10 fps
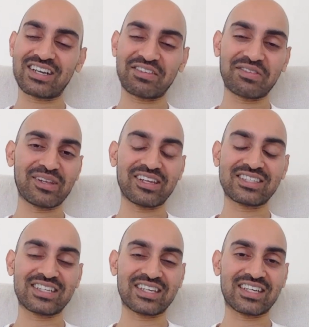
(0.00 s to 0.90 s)
everyone looks
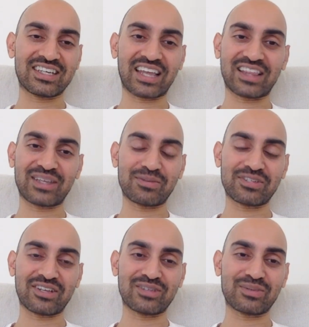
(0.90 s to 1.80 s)
to get the
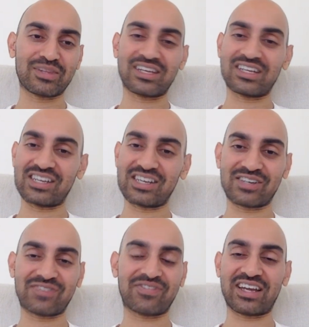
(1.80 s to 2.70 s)
results within a
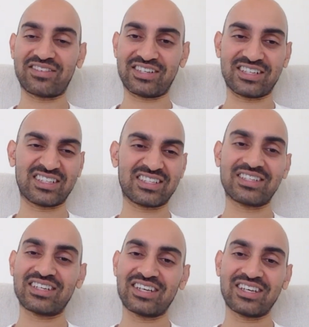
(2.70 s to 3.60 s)
year, 5 years.
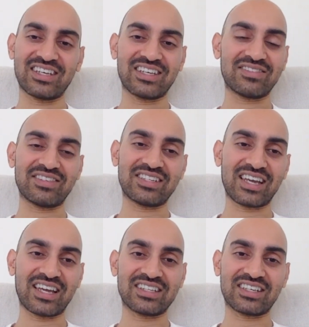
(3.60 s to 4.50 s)
Give it
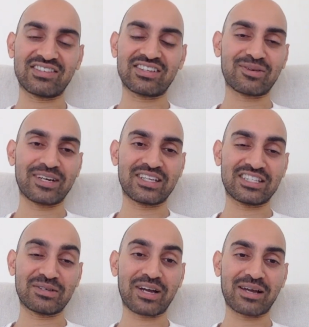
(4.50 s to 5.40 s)
10, give it 20,
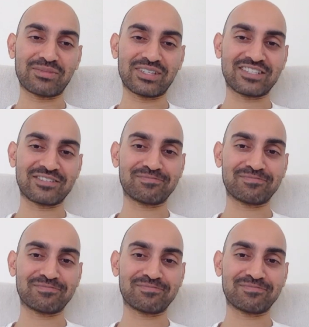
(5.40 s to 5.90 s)
see what happens.